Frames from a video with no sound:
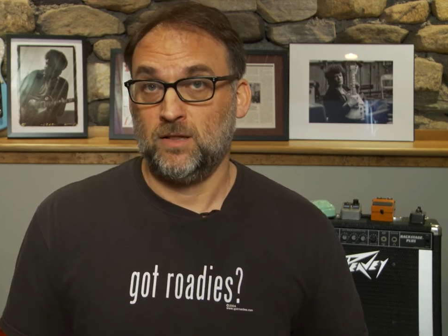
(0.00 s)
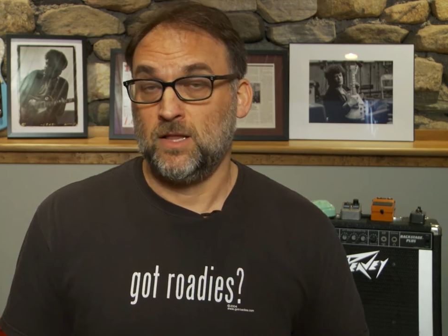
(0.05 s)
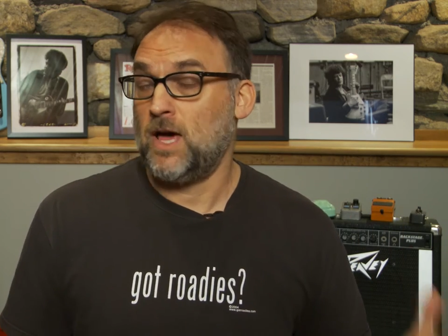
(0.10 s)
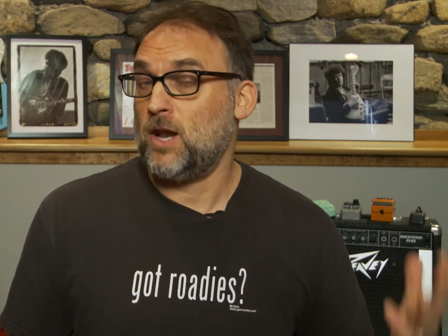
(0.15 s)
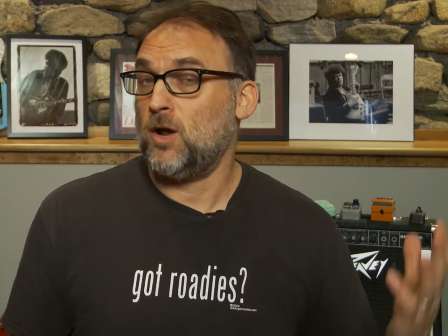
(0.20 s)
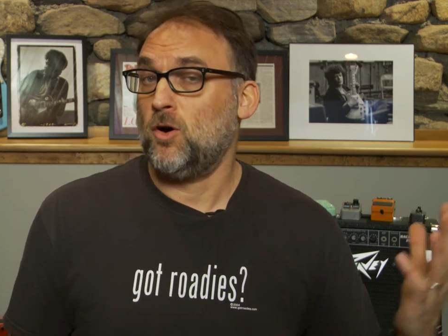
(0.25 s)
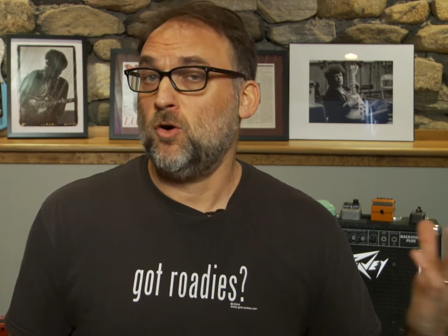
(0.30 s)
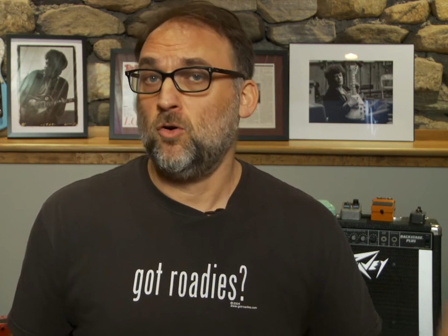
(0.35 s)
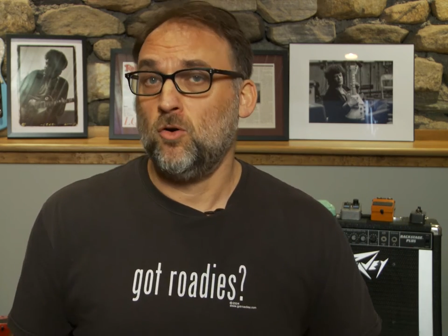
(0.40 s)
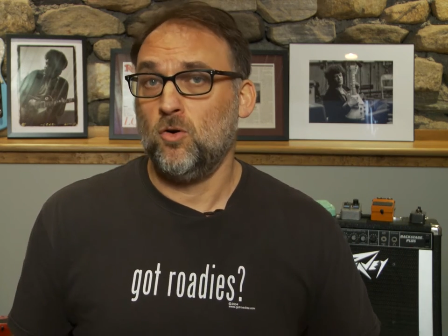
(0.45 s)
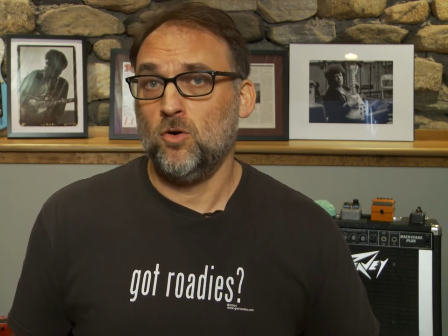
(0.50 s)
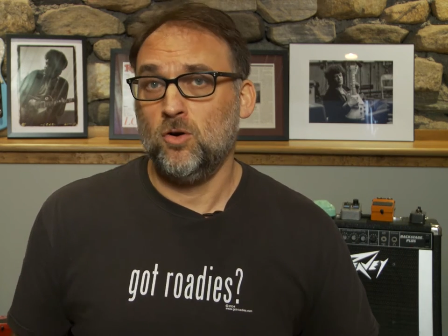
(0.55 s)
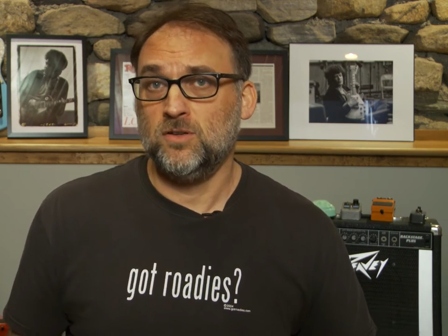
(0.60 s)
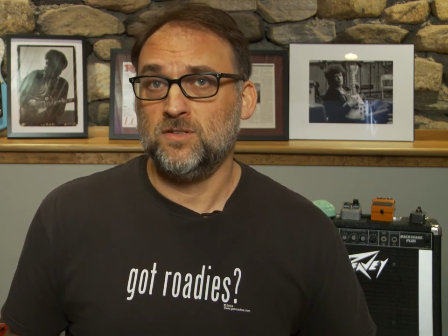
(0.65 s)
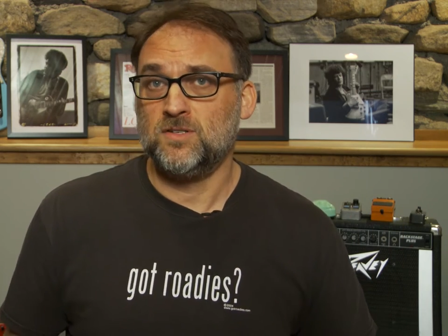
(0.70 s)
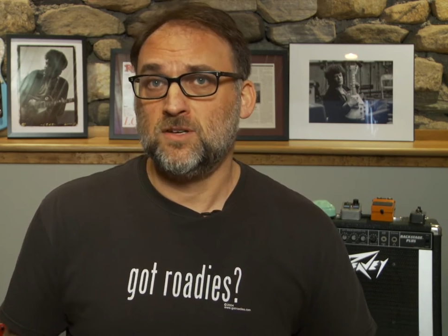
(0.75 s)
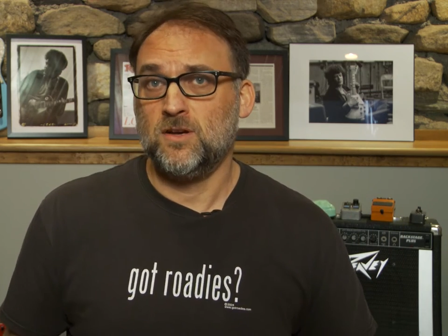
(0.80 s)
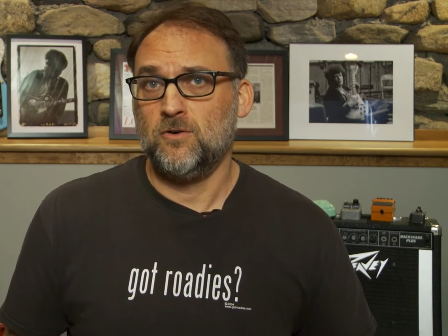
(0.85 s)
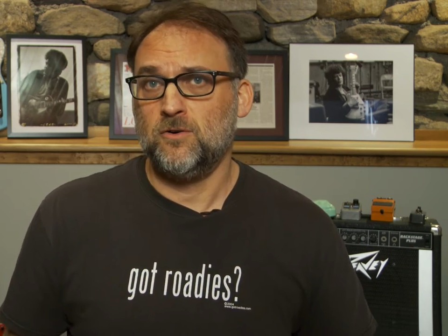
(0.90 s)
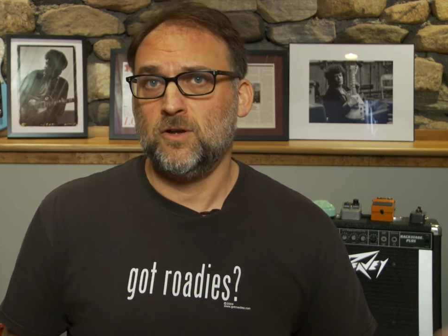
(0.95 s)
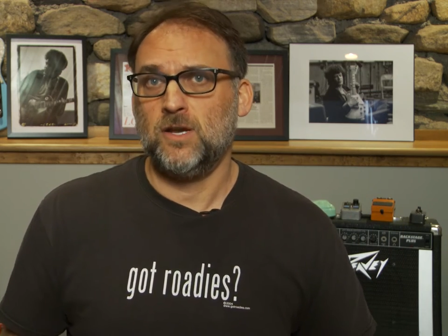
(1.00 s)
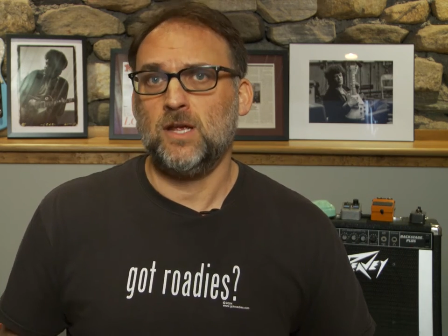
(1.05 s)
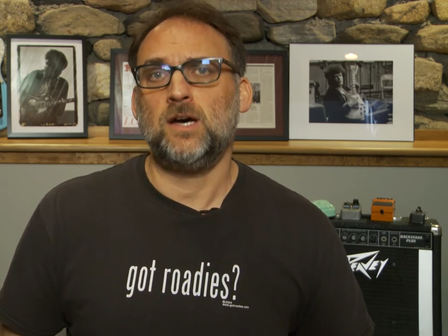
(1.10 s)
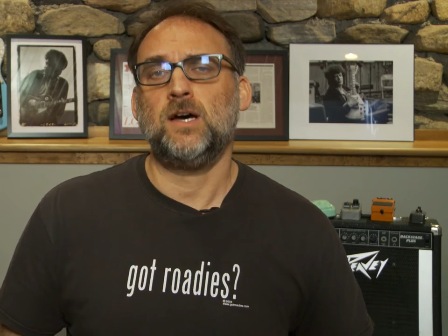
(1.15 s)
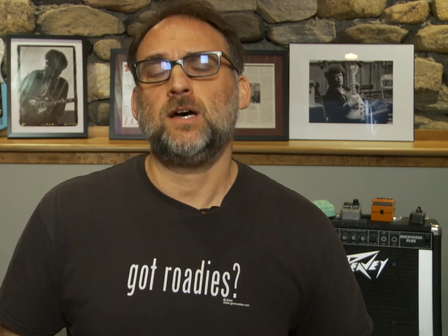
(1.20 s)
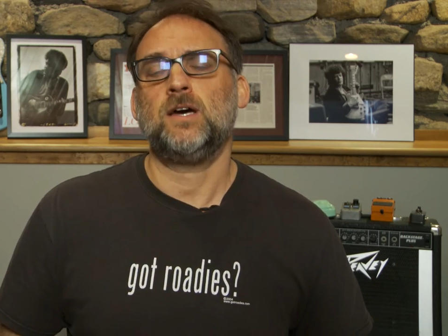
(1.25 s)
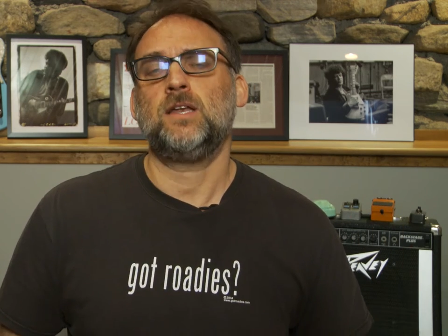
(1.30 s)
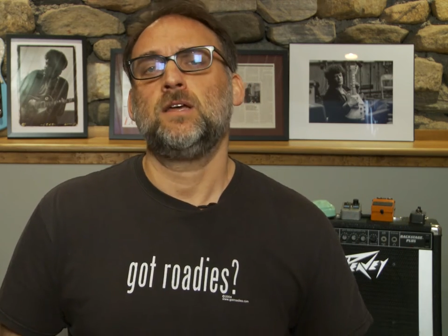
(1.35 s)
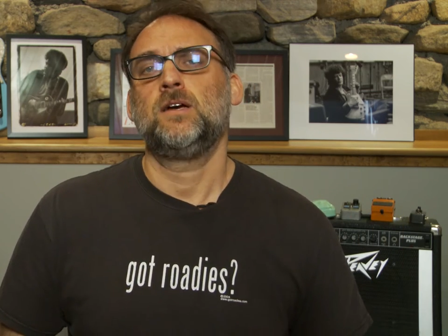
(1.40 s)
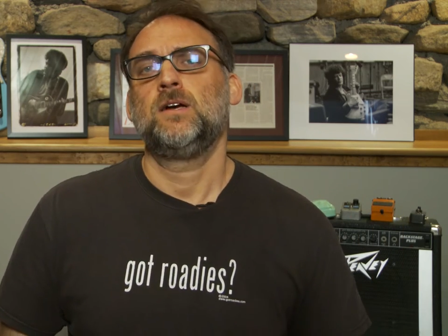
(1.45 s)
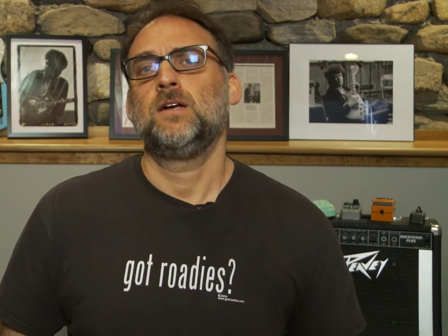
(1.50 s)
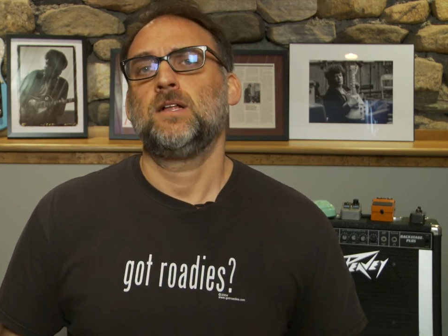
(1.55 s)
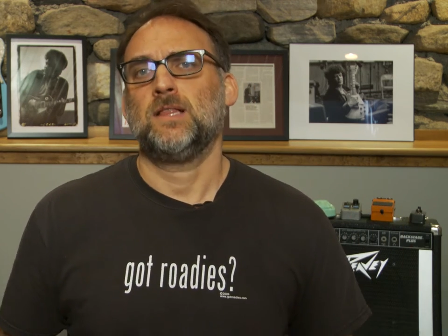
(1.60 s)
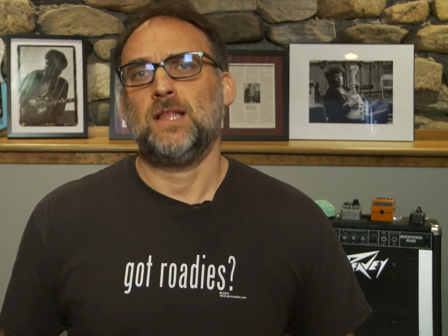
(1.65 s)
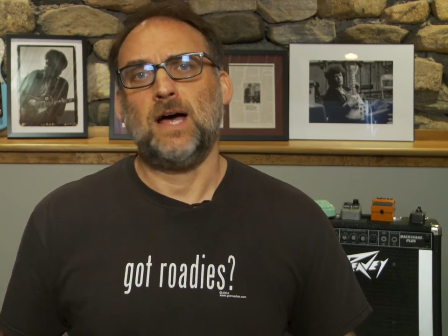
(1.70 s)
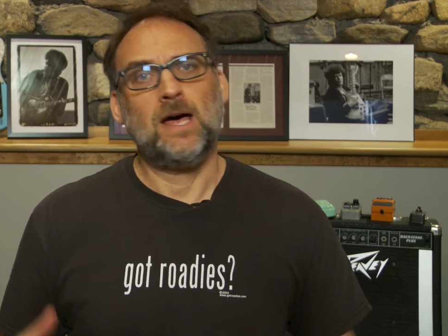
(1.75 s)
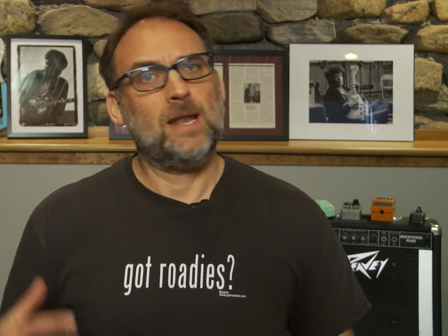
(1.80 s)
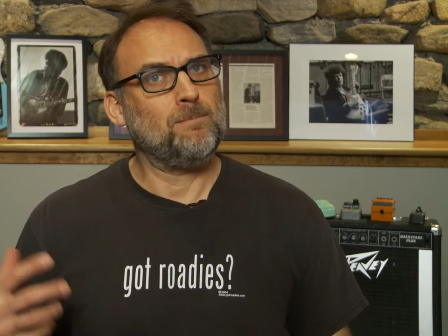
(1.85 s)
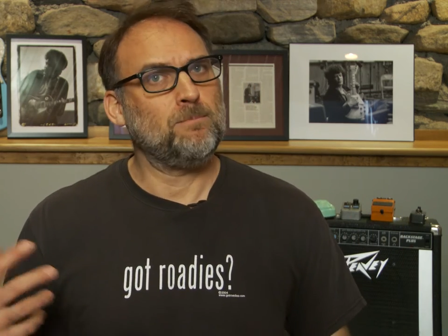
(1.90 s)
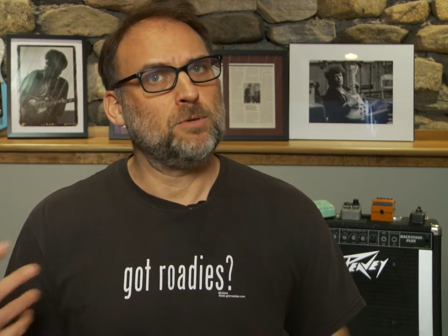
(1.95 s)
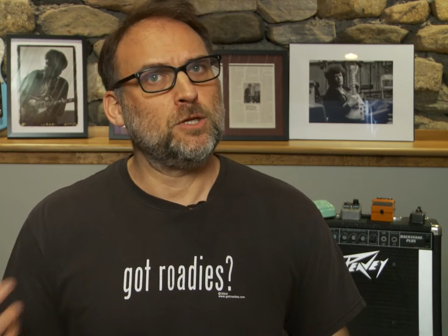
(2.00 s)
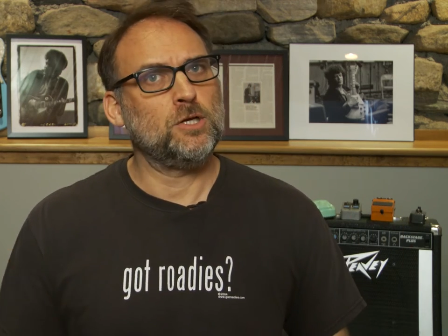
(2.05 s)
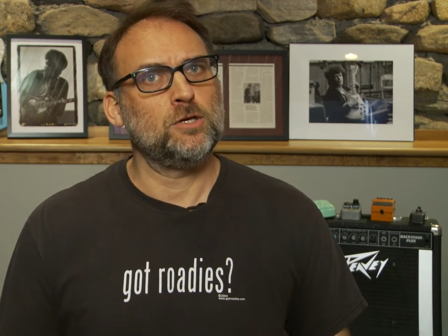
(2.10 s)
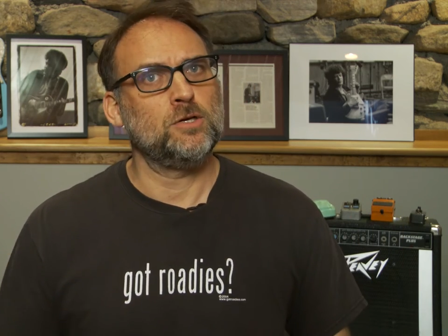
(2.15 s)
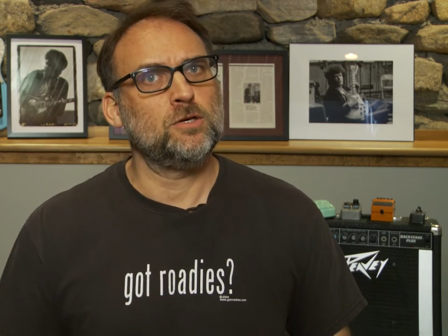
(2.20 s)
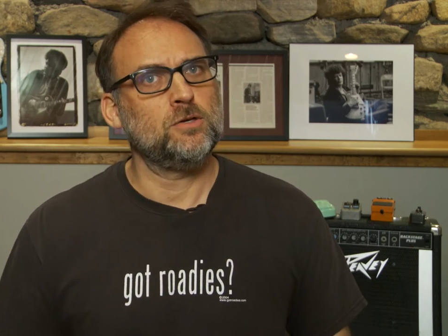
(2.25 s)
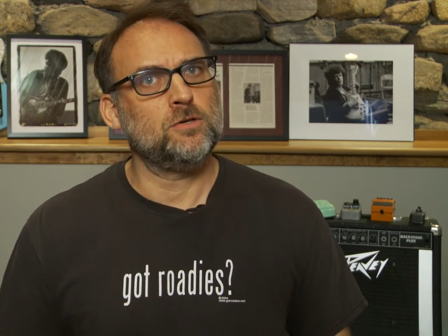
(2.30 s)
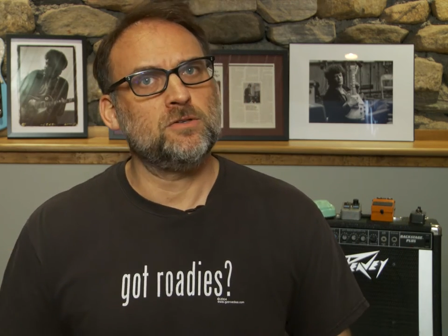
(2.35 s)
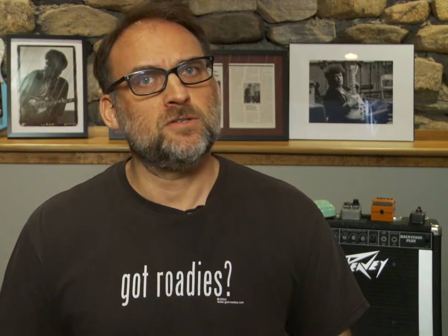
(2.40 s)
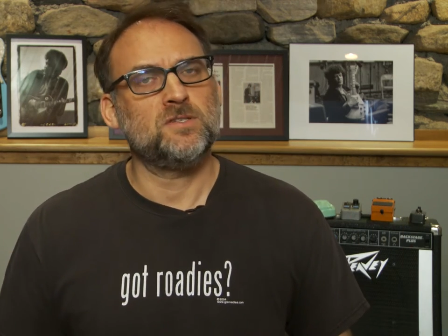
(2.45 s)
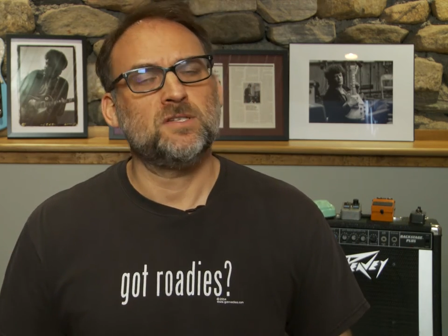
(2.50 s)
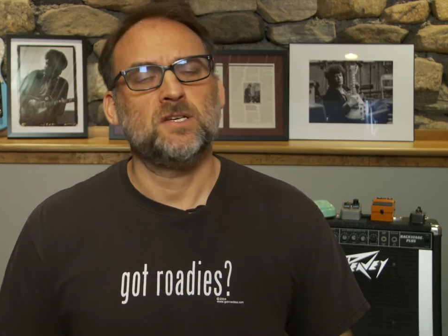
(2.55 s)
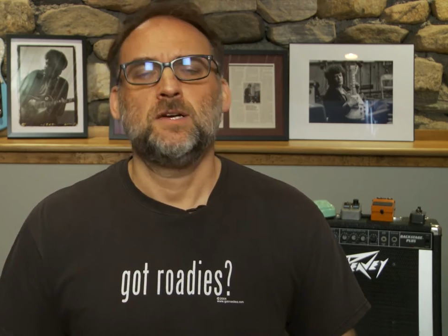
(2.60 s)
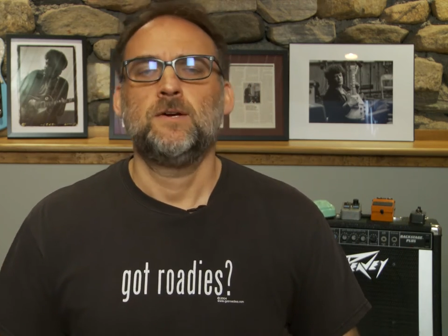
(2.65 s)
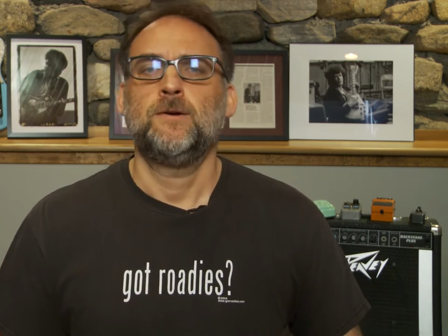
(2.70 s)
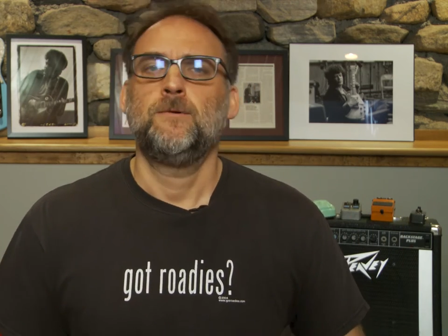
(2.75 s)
A lot of horns going on, a lot of blues,